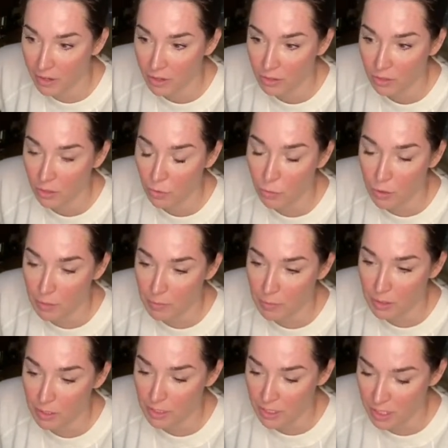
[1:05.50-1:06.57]
the one
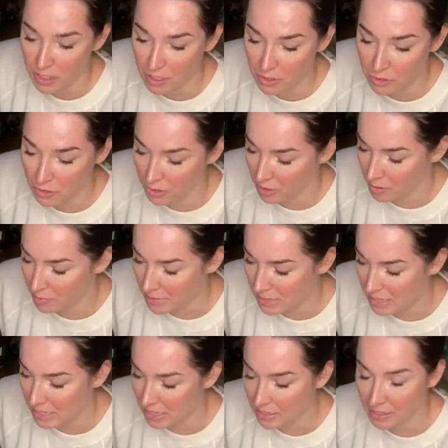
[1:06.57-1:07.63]
person who's going to be
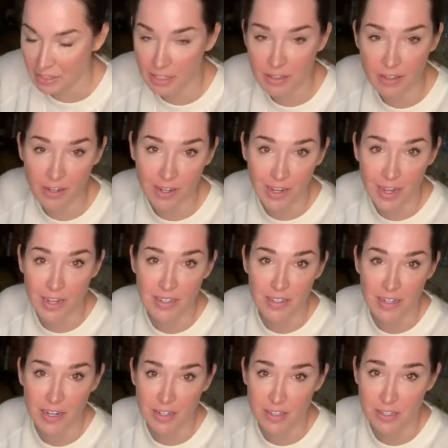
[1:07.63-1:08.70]
sanding their cast
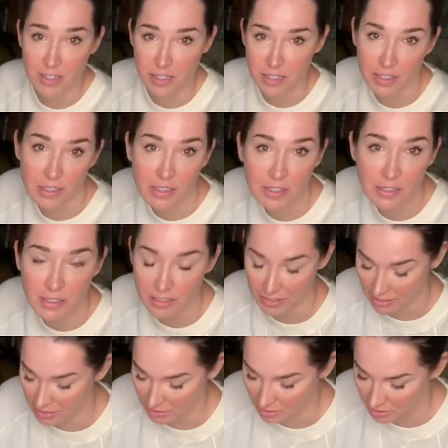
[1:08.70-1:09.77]
iron skillet
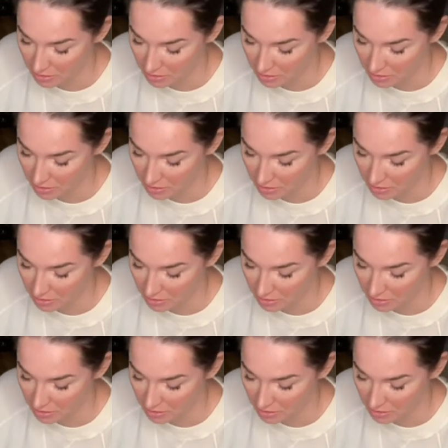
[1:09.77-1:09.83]
in